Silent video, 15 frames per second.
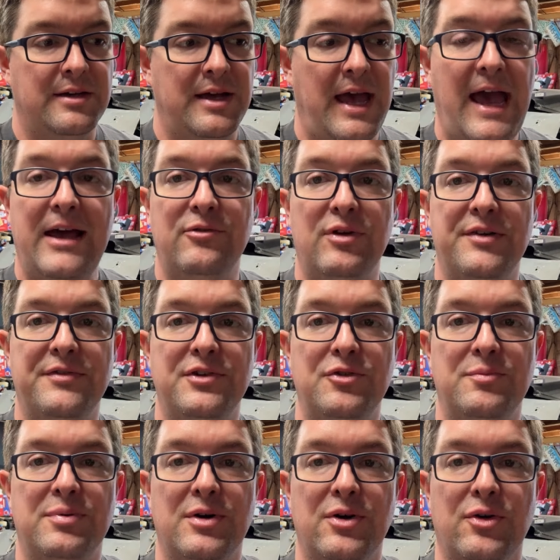ad revenue
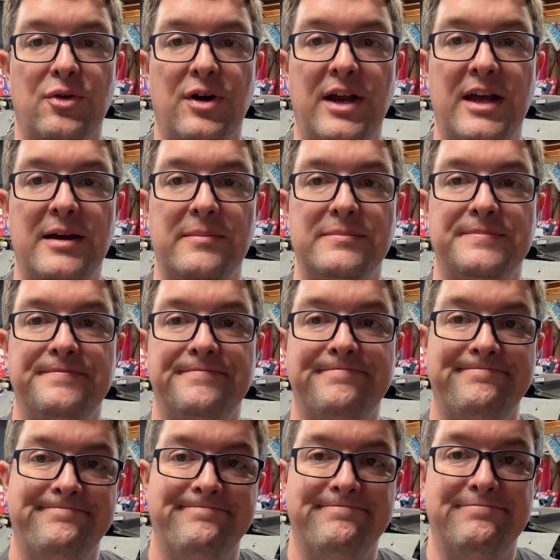program.
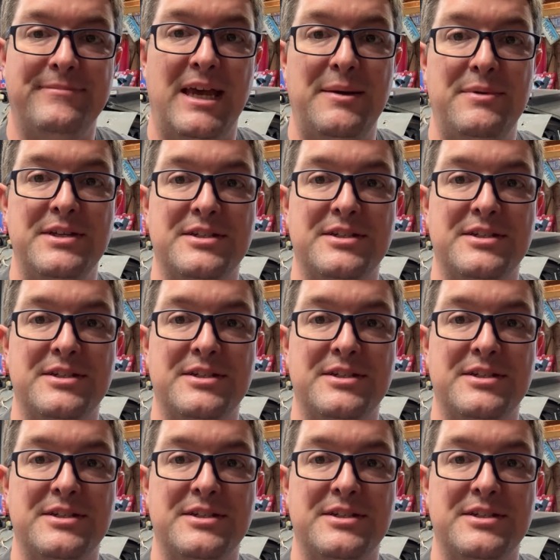Maybe